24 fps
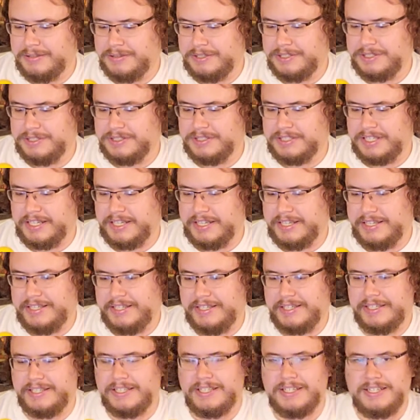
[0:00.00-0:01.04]
which is
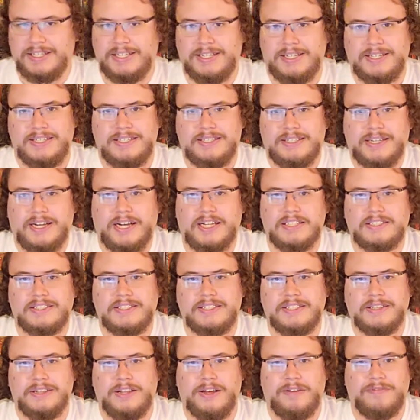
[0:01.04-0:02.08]
a
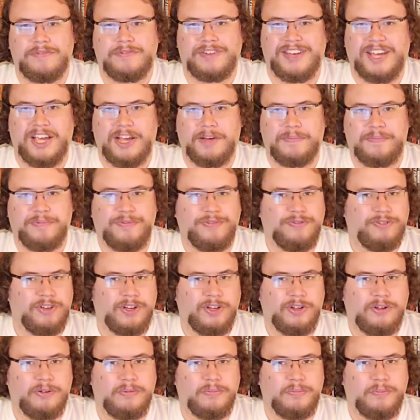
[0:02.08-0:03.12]
nazi love camp
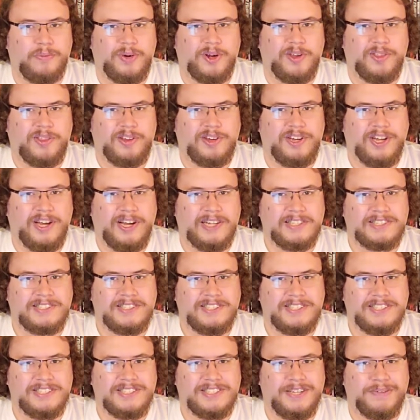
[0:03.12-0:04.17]
film where the
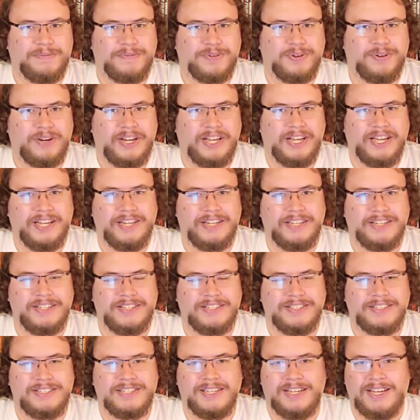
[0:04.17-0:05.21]
nazis have
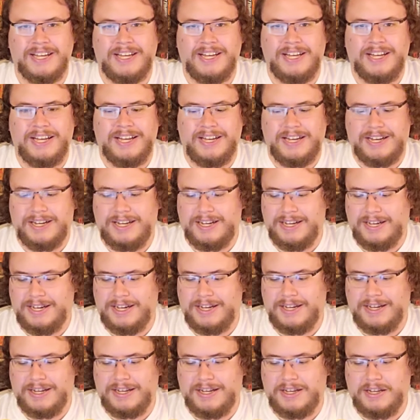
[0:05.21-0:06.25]
created
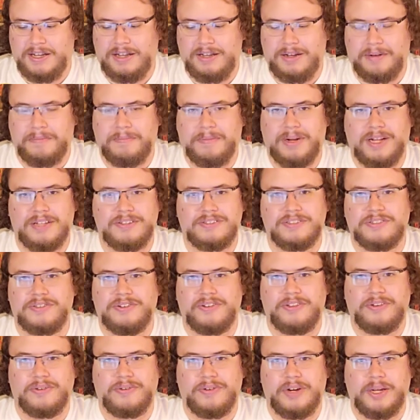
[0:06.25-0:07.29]
uh, a
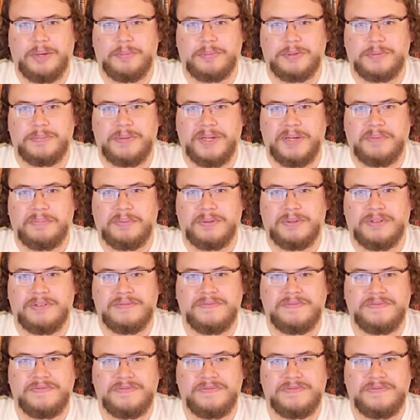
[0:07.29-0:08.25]
monster that rapes people.